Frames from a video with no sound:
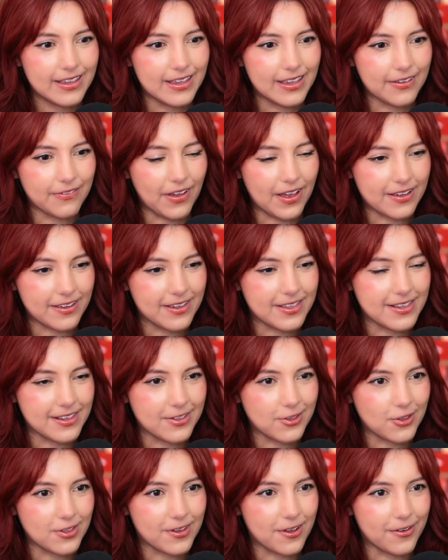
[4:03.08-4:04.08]
if Akasa
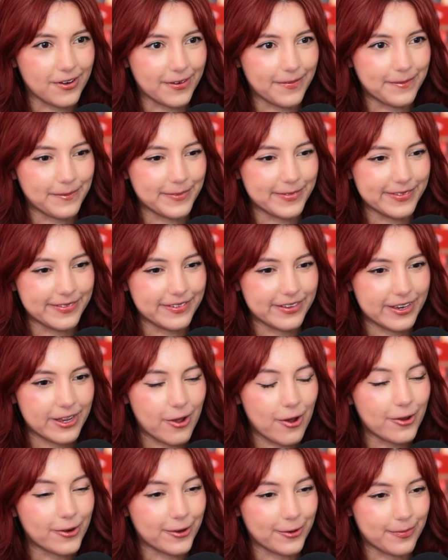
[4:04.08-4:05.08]
just called
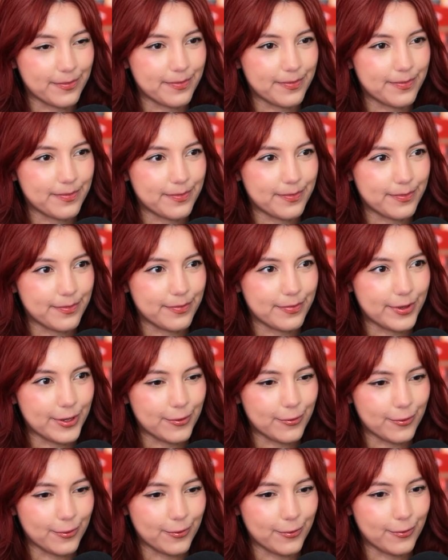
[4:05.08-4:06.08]
her
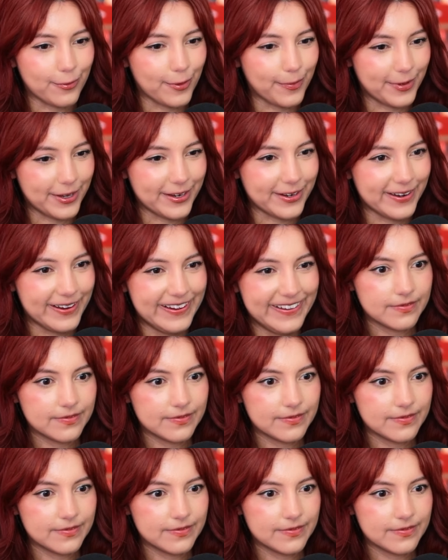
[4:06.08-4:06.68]
Biwa woman.